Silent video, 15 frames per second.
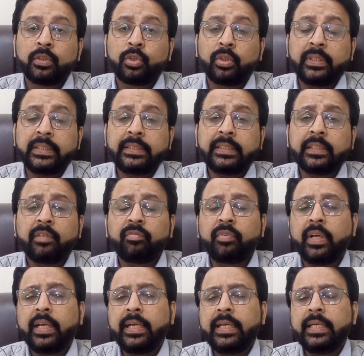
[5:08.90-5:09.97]
So this is a
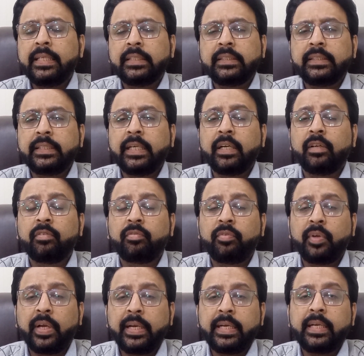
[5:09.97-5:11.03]
very easy and
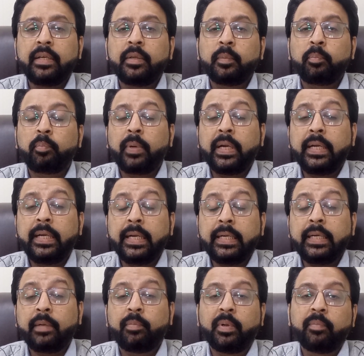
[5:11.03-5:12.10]
very
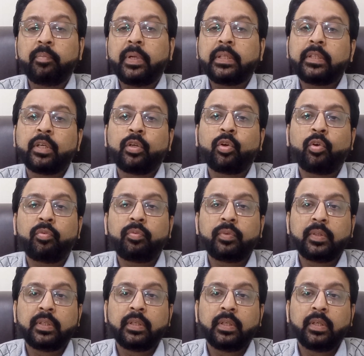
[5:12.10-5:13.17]
predictable method of
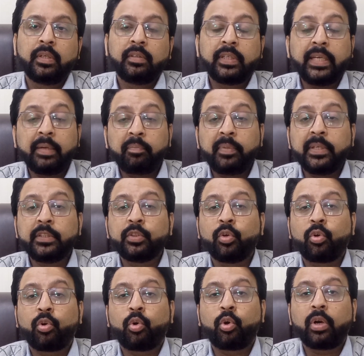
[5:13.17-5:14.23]
keeping
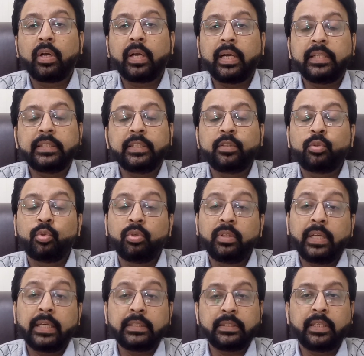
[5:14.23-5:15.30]
your oral hygiene to
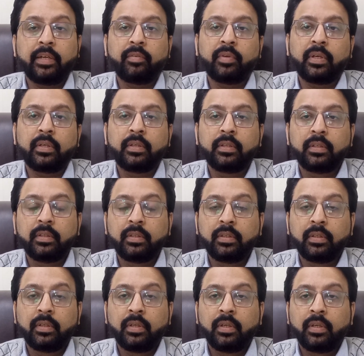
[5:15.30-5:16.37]
next level,
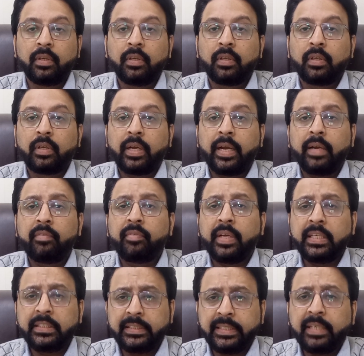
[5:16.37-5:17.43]
and
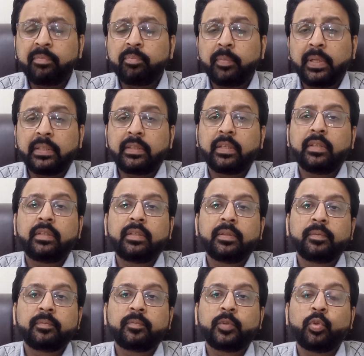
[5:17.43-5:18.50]
very cheap method
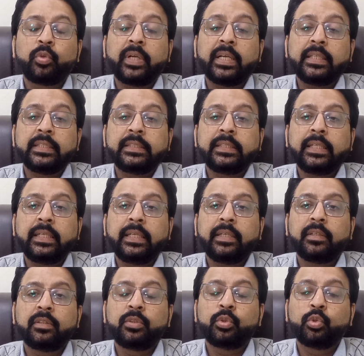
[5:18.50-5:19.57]
you can easily
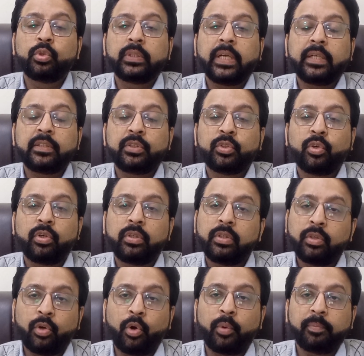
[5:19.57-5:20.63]
use at your
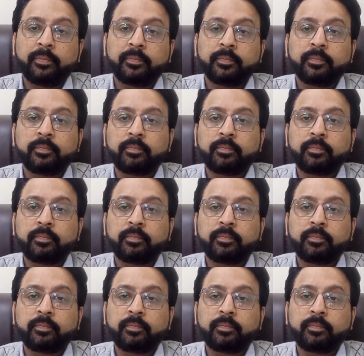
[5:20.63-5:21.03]
home.